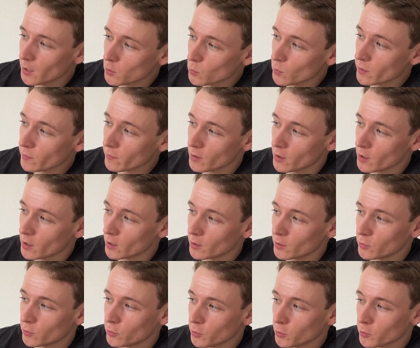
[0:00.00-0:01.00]
with
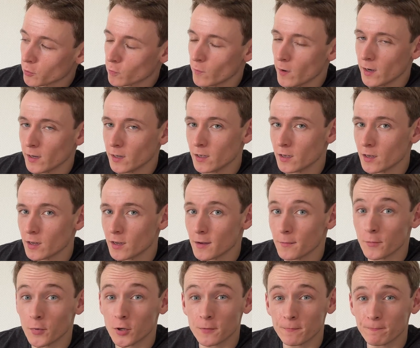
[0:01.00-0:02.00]
Dirt Rally,
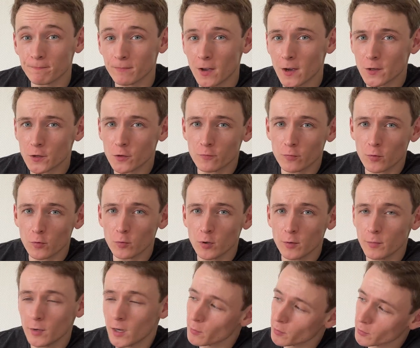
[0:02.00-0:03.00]
but as you've probably
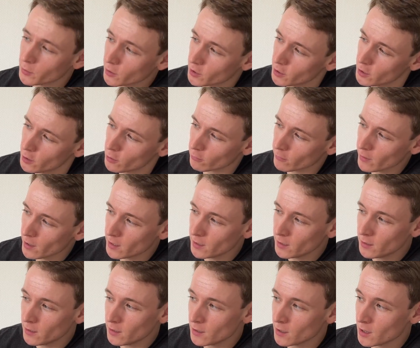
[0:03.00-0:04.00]
been able to see already,
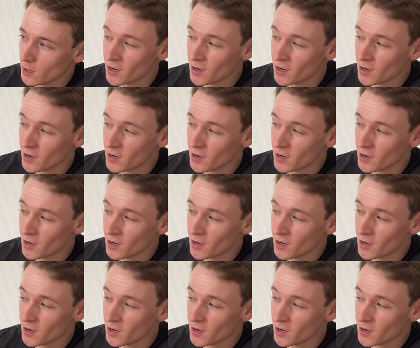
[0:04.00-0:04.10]
the